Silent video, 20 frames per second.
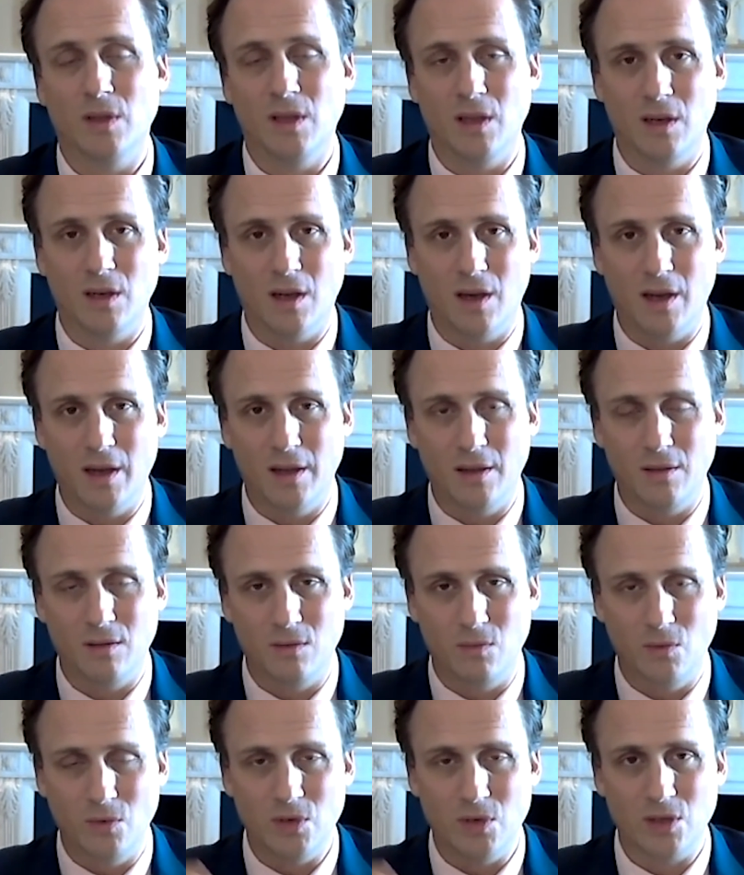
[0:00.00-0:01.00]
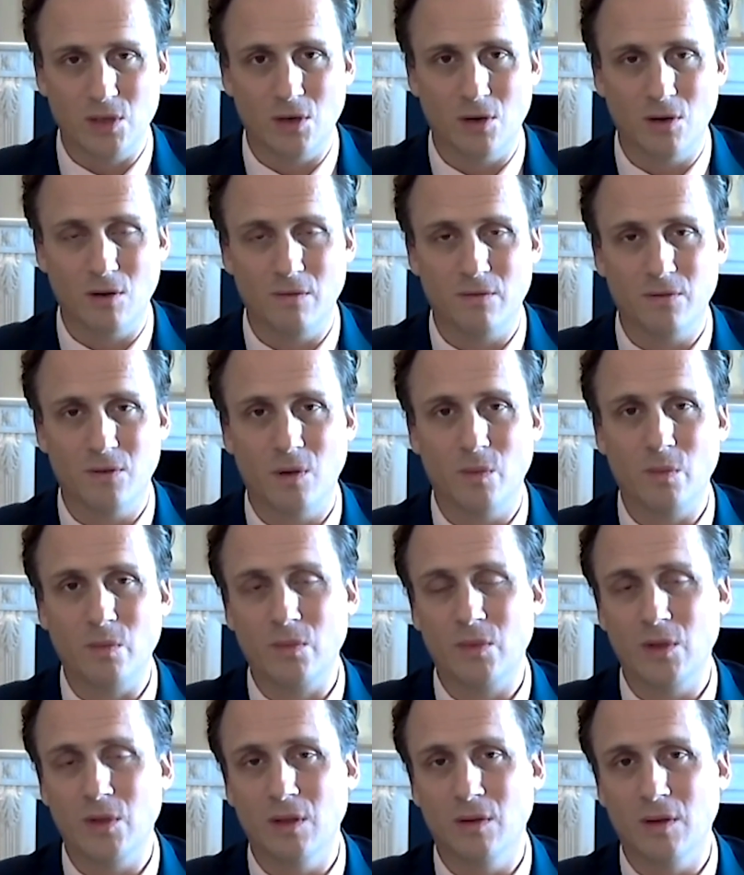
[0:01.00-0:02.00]
Eni, we just heard
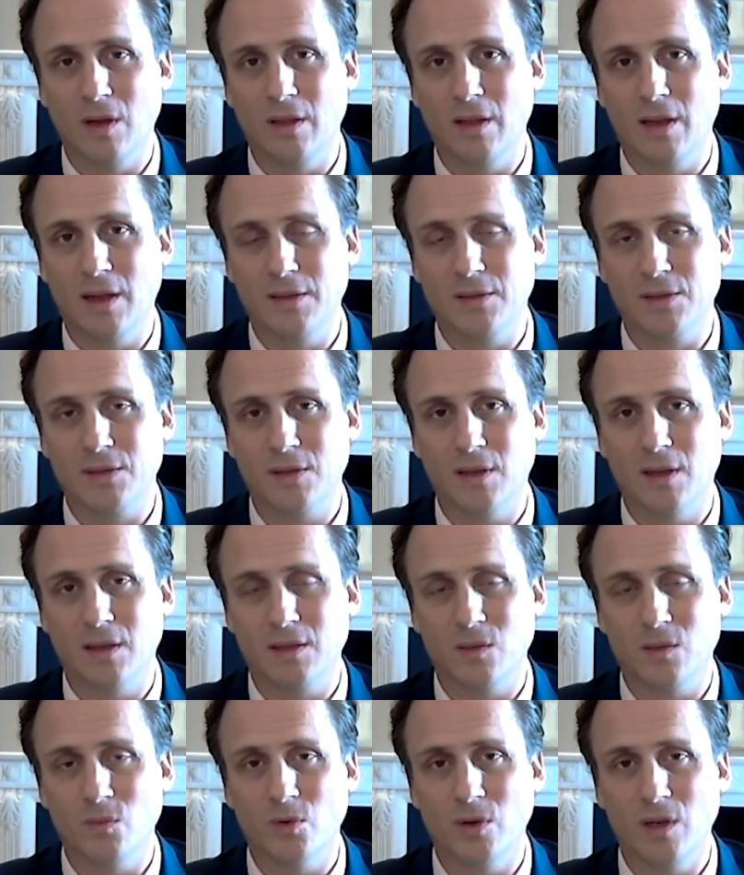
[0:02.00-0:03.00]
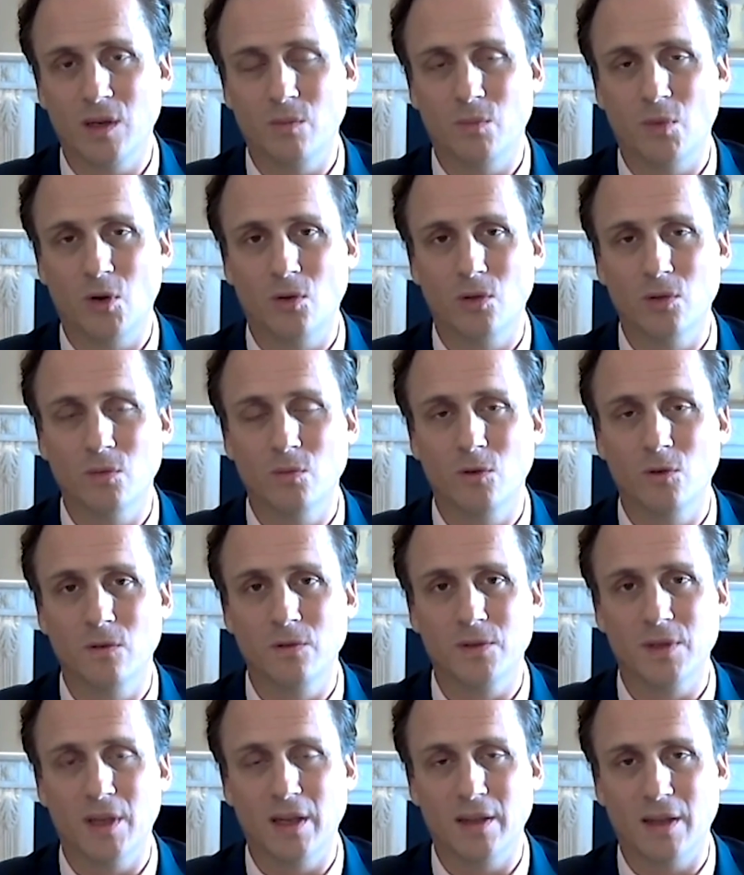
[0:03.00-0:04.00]
from, had some pretty bold
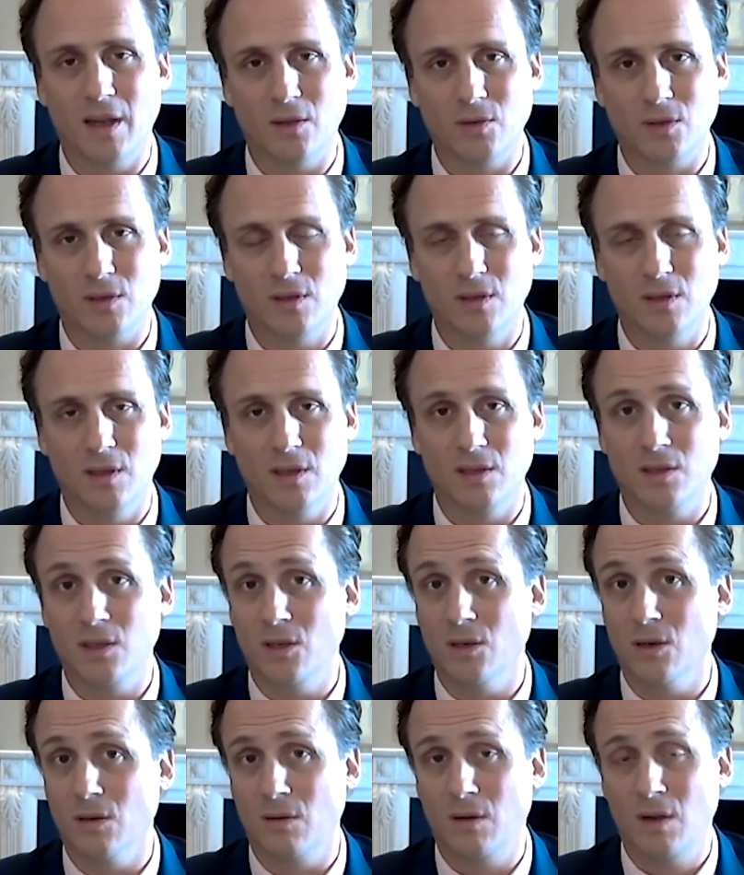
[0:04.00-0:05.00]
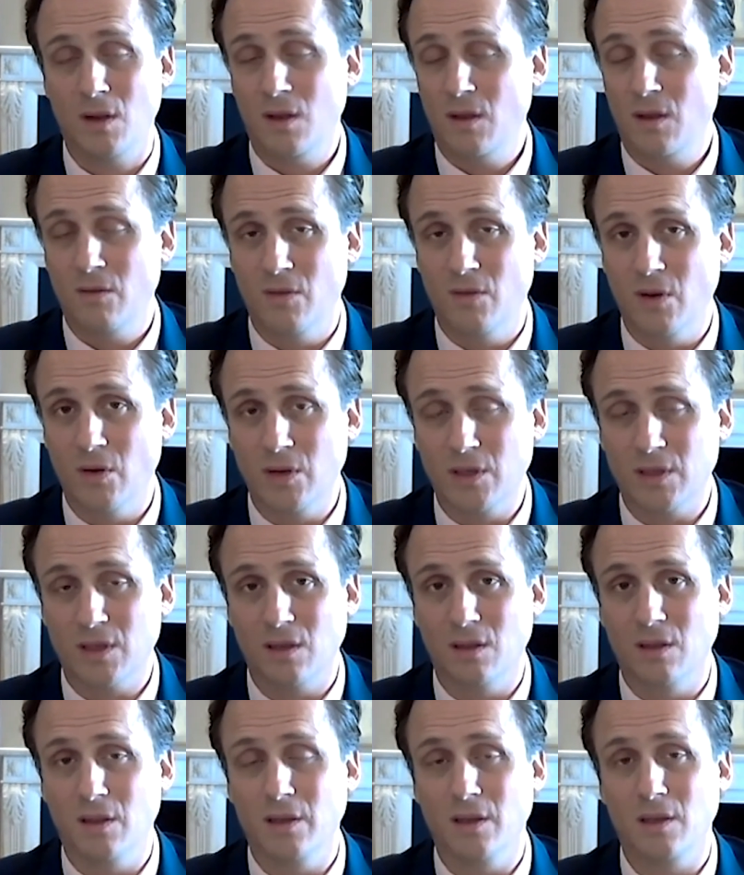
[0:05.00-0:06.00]
moves they announced this year very
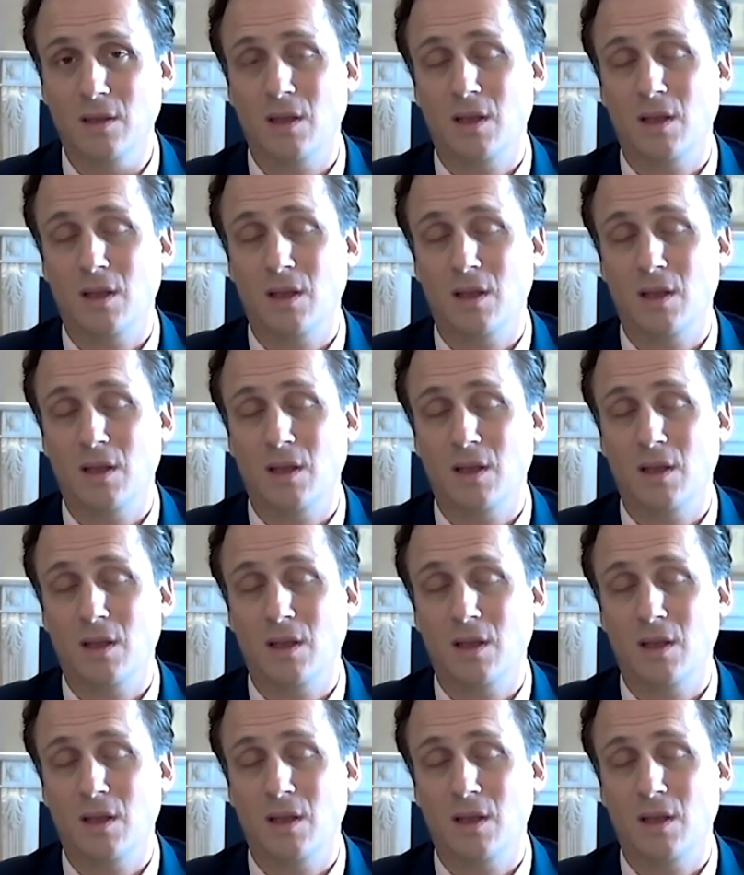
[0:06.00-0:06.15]
suddenly.